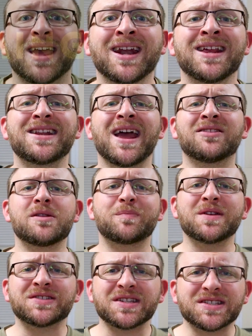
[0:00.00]
Getting down to
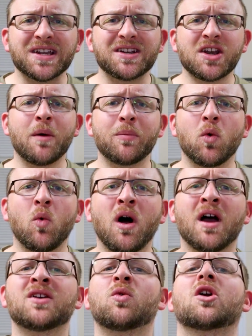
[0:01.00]
business at number
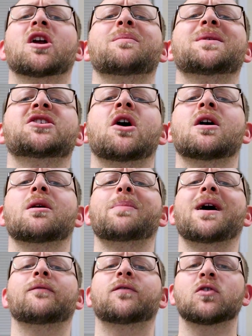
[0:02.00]
one, we're gonna be talking
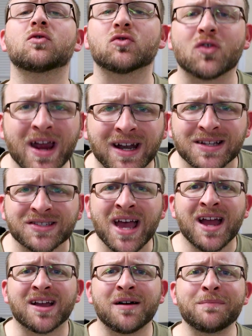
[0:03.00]
about Varanus
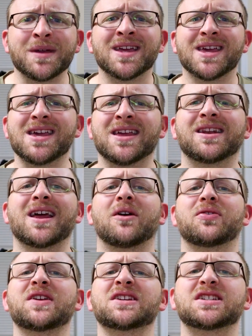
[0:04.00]
camingi.
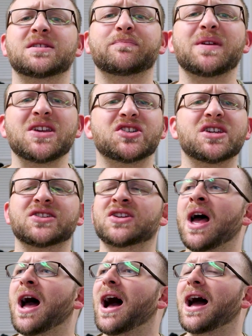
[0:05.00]
Now this species
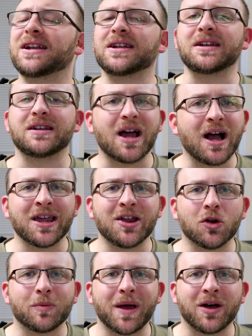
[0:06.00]
I did not
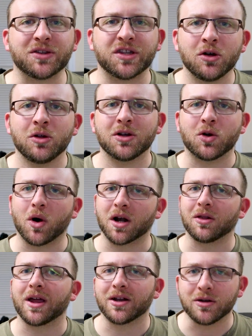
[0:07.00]
hear about until
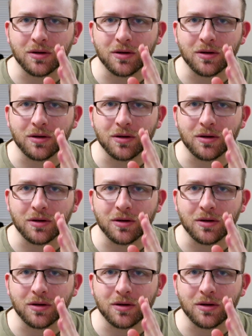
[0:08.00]
Iguana Land.